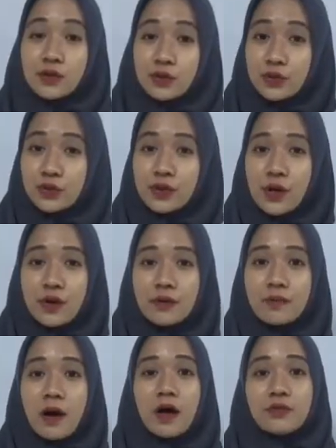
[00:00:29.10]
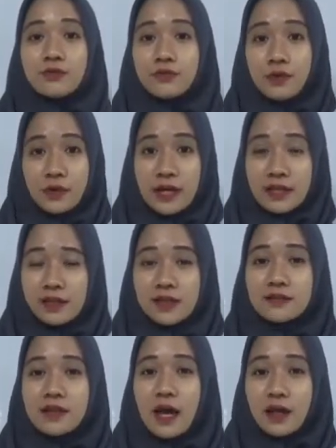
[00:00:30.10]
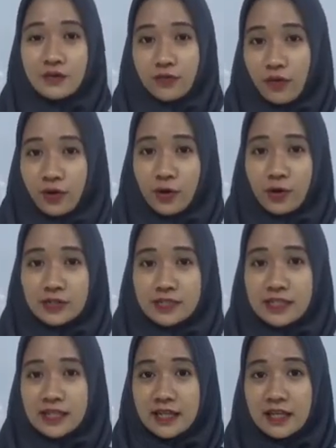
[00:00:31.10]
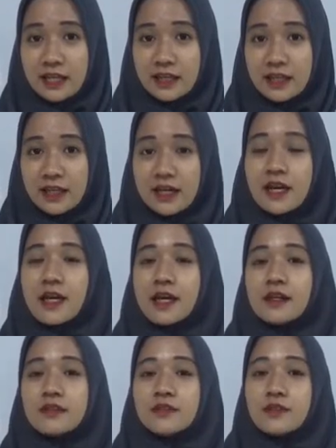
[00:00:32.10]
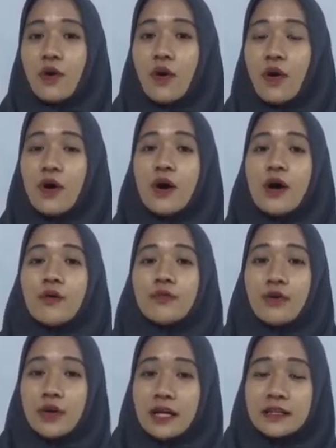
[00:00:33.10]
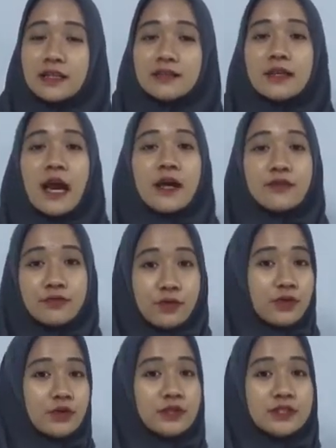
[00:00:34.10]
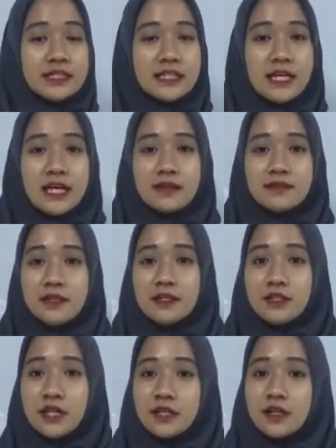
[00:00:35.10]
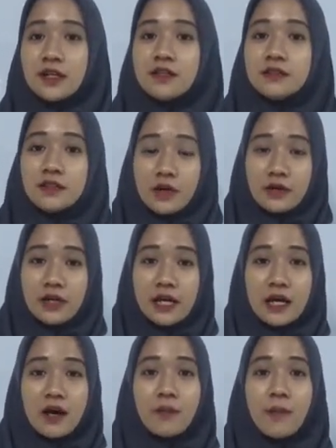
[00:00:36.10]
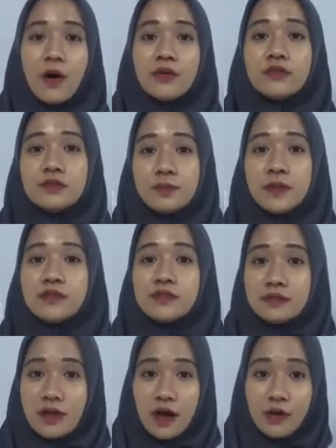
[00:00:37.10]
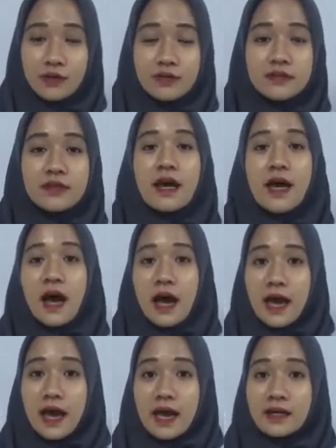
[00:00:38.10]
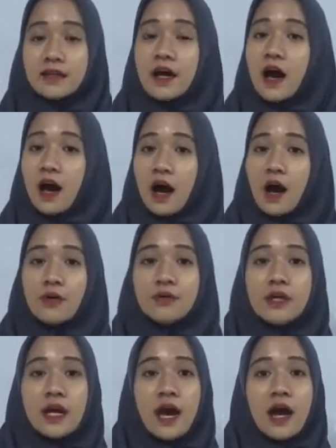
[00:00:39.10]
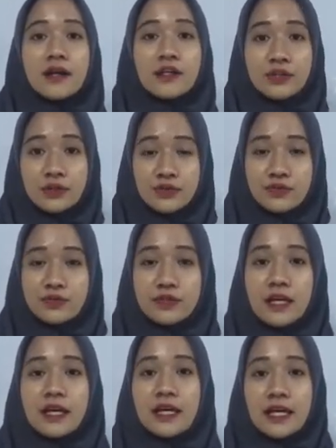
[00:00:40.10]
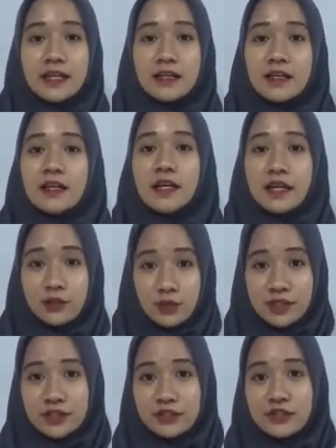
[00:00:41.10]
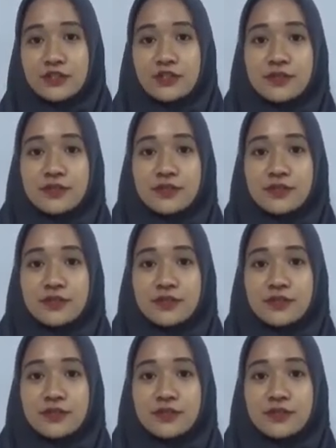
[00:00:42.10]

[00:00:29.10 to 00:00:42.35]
Do you know about phonetics and phonology? So, phonetics and phonology is a general theory about speech sounds and how they are used in language.